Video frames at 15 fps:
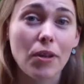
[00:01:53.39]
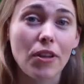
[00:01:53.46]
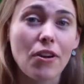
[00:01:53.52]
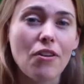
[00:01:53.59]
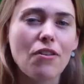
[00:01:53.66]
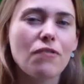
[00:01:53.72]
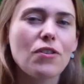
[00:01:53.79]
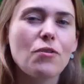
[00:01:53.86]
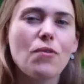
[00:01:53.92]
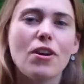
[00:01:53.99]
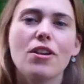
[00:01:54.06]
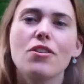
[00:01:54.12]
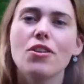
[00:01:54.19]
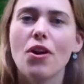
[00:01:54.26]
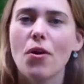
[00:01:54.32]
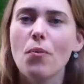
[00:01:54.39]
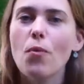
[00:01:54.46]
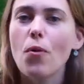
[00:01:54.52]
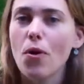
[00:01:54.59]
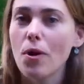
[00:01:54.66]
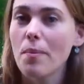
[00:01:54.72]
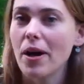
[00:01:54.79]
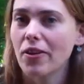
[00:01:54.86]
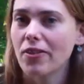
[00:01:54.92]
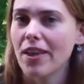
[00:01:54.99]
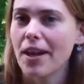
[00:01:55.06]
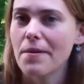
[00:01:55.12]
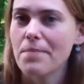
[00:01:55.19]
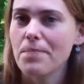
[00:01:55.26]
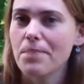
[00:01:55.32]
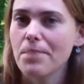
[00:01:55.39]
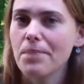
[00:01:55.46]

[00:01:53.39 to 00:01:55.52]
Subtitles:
below if you want to know more about that.